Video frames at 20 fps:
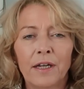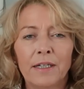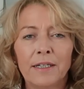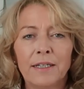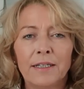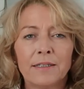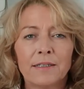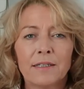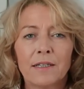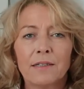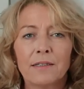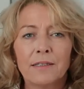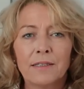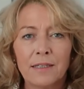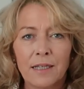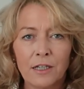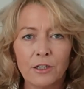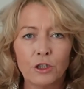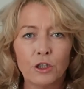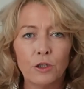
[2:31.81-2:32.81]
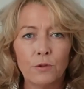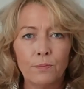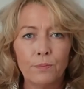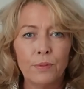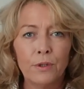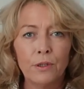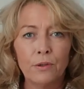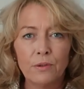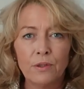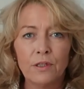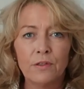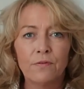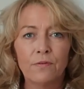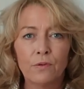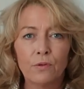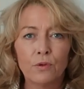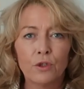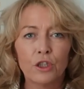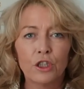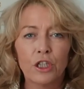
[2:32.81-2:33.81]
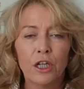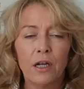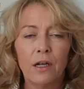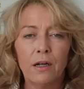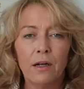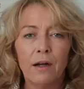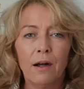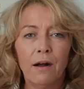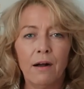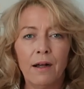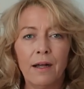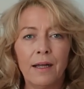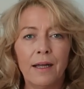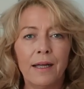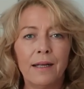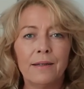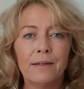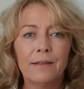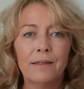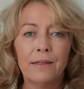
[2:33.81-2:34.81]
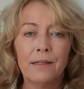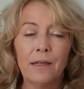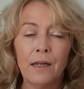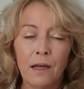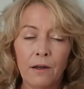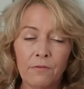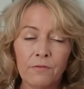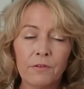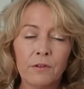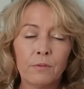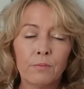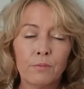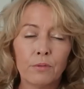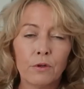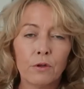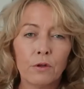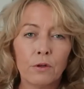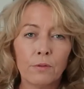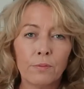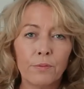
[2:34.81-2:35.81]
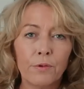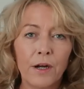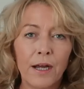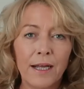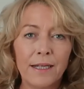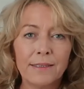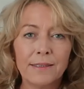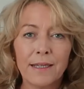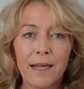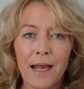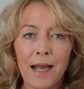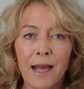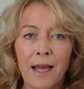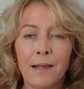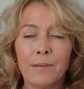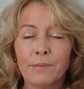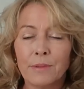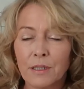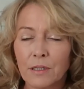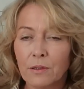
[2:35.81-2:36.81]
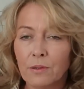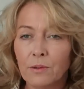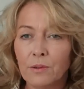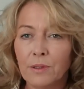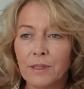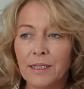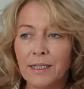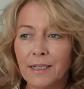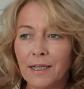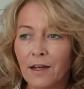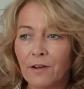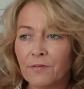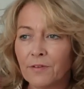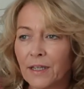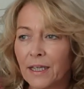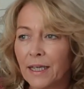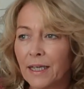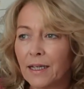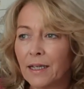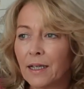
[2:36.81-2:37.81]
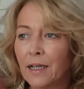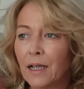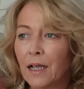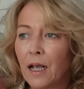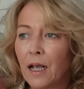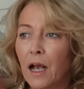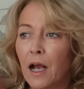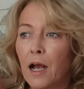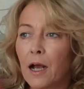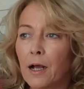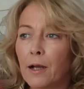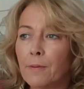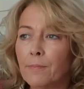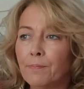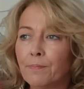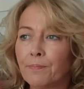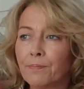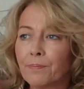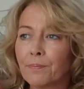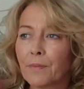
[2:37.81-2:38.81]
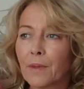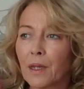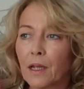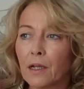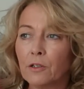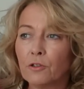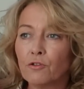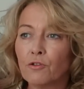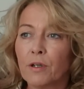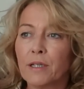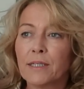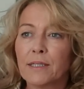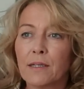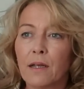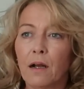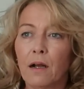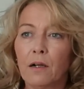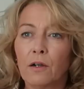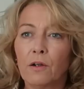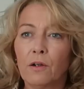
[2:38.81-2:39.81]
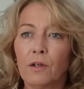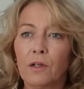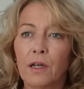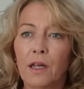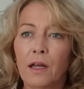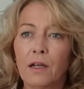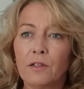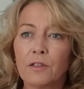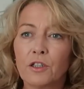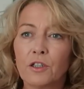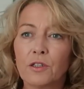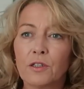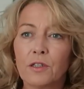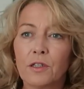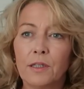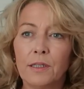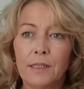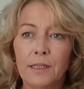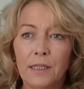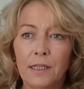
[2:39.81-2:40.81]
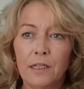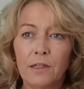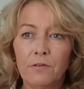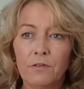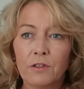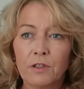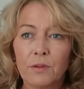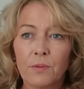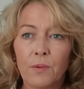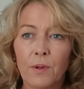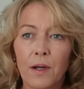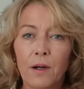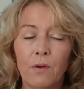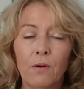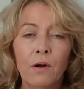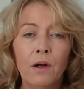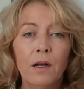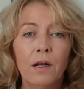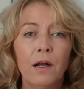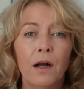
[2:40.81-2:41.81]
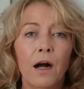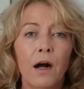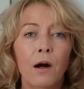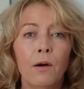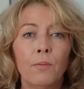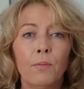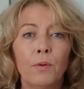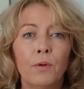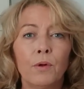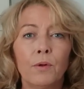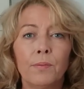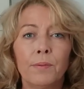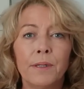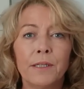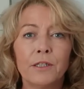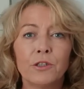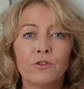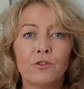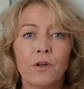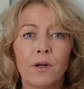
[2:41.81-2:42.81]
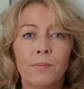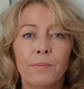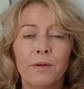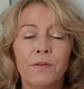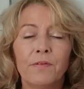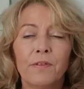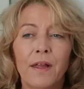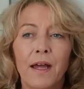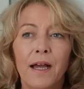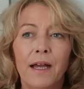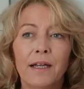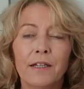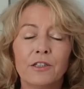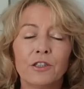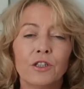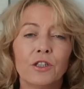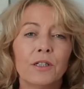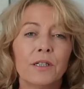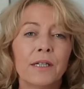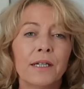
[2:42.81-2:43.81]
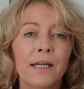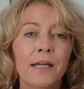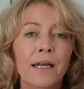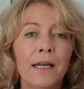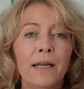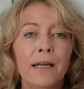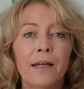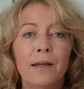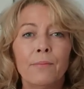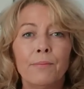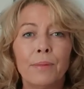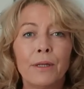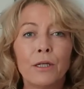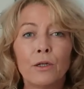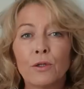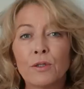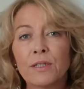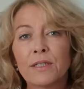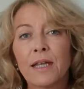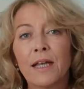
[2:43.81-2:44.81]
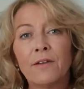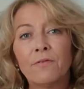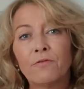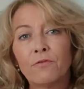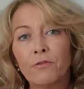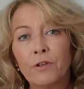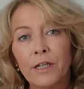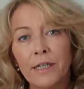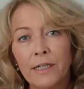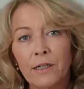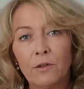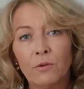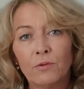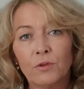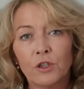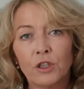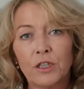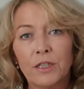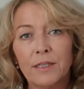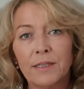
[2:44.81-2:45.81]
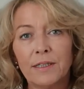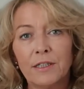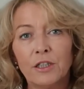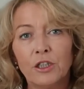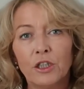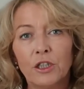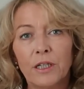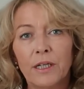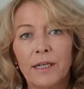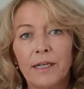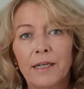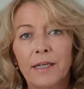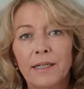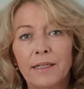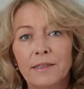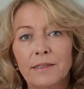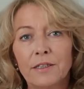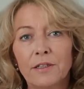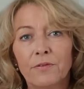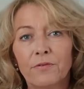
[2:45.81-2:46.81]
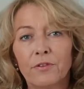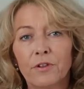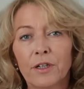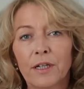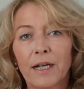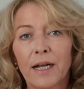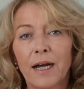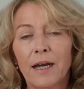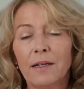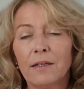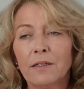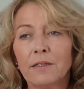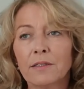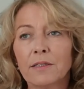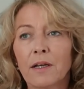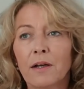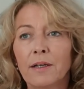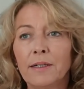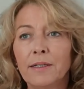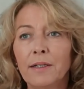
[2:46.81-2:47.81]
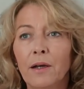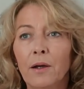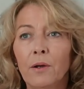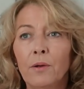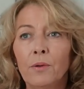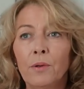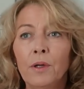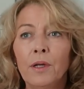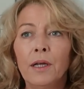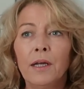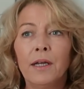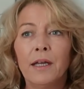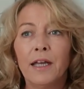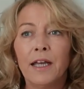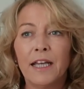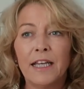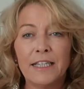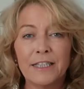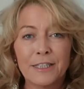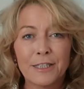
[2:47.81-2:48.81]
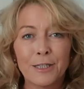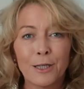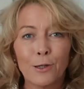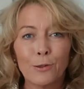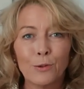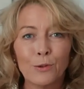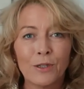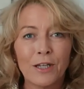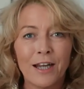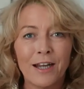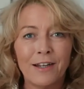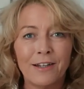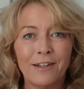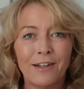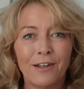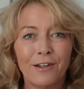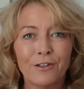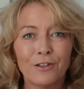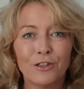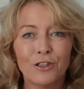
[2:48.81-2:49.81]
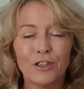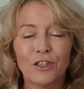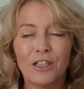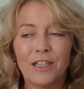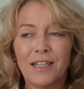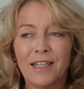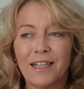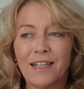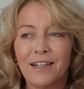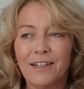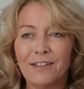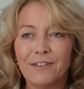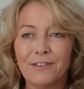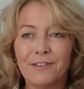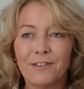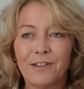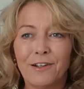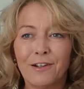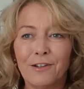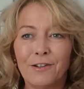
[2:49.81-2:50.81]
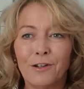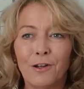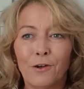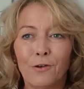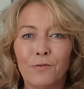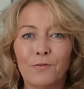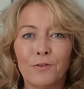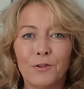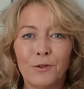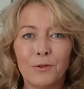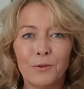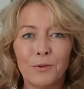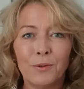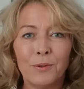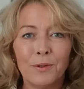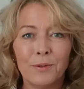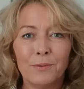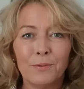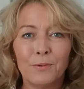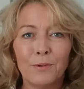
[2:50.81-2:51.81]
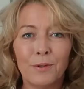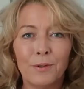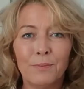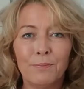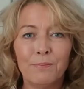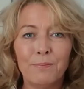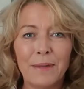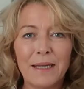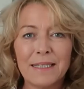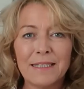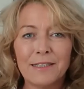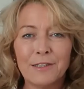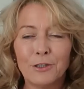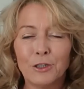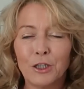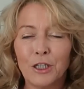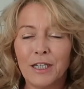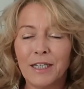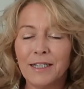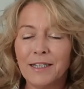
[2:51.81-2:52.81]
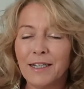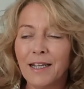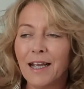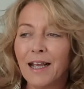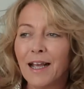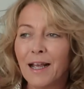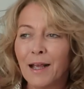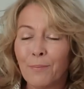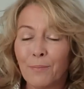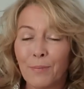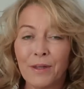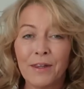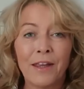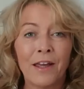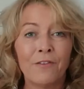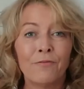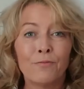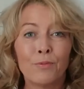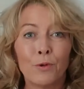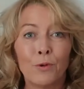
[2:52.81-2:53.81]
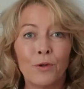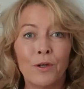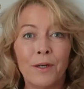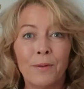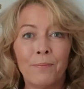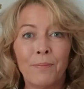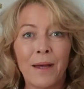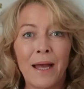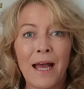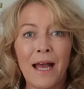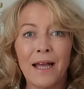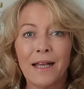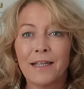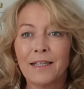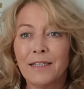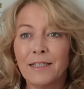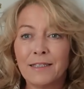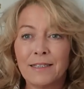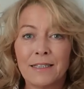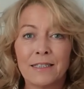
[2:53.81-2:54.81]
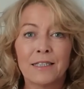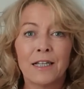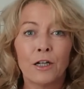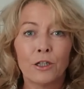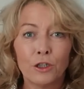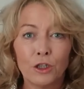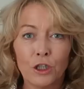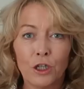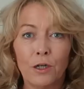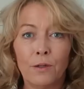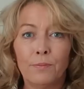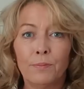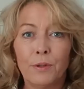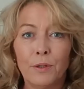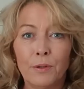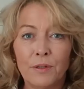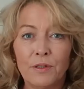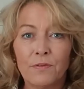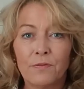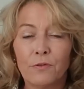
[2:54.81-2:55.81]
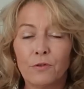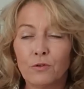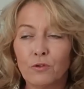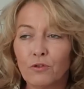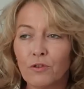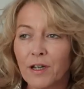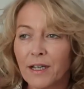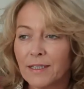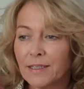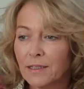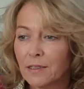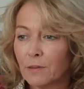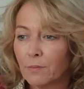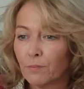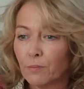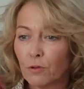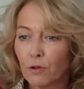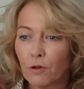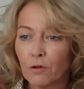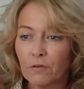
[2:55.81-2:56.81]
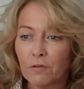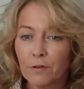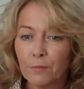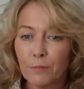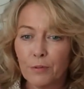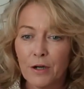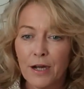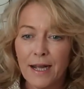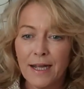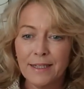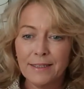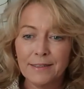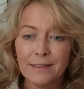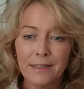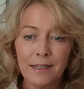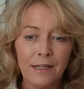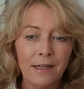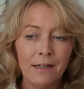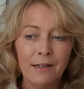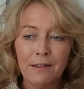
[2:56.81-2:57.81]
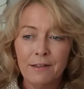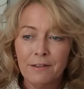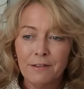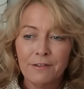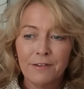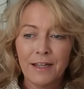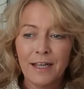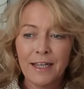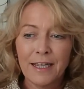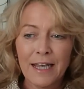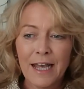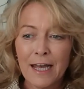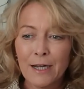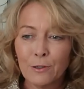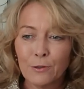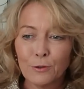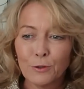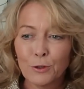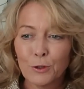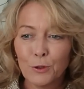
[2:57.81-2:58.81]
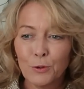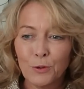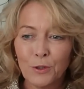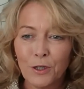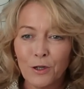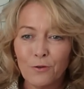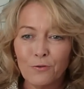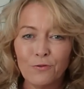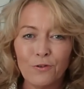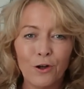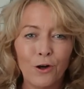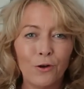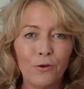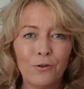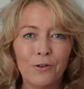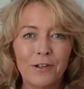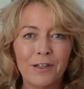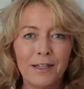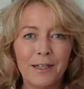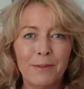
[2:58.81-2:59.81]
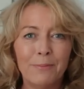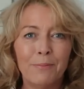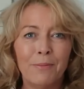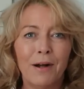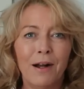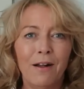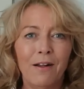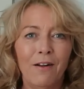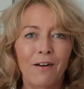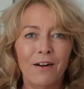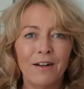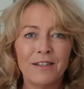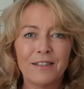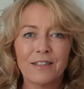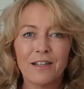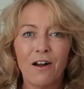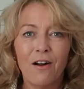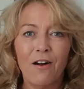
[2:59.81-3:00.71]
And it's such a beautiful shirt. I love the Brora brand. Absolutely love it. A dress that I got last year as well. I'll put a picture up of that actually. Because they've relaunched it this year in different colours. I know it sold out last year. And a lot of you were messaging. But they've brought it back. It's such a beautiful dress. The Brora brand, they cannot do no wrong in my eyes.